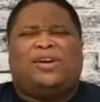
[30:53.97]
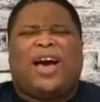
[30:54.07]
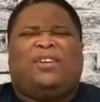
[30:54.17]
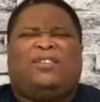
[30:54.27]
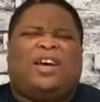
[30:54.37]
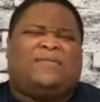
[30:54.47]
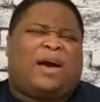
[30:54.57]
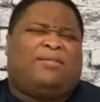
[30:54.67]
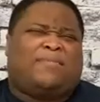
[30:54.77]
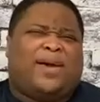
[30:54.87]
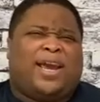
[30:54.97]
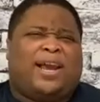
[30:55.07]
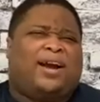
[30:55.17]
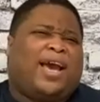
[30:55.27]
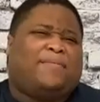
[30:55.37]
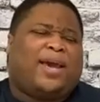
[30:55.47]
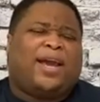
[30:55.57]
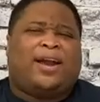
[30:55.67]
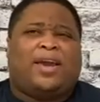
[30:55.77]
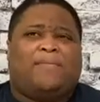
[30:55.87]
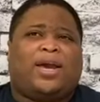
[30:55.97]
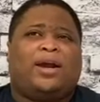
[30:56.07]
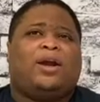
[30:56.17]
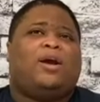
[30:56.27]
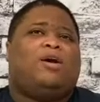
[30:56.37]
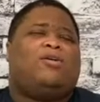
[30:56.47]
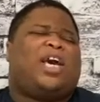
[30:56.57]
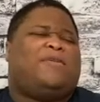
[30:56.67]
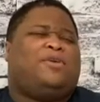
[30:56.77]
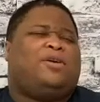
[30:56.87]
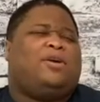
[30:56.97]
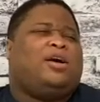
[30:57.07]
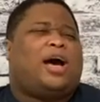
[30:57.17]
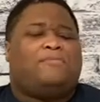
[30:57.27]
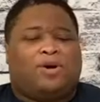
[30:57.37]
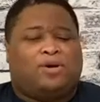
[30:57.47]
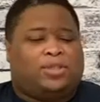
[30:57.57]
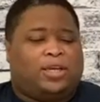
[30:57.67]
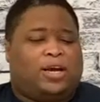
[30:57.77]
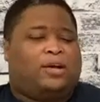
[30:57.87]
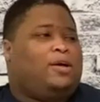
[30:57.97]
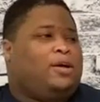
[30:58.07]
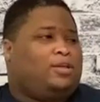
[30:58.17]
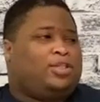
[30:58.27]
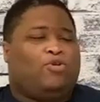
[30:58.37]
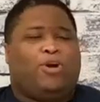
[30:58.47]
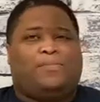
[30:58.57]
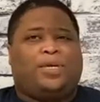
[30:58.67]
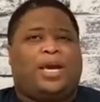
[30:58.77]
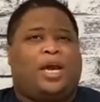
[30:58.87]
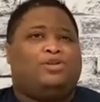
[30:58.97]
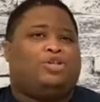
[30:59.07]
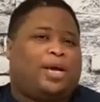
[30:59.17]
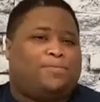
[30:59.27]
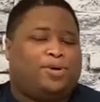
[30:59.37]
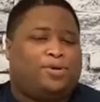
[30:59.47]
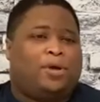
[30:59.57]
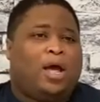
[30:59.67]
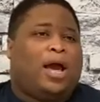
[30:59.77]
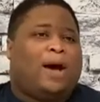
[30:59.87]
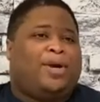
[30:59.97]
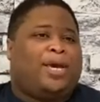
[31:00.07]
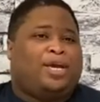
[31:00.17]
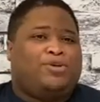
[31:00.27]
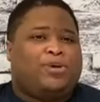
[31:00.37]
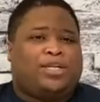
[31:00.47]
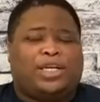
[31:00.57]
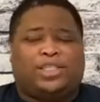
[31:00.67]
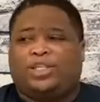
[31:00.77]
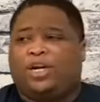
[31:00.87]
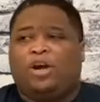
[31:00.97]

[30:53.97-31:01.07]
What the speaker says: I don't like my hair. Okay, well, I'm going to go to the store and I'm going to get a new shampoo. I'm going to get a new conditioner.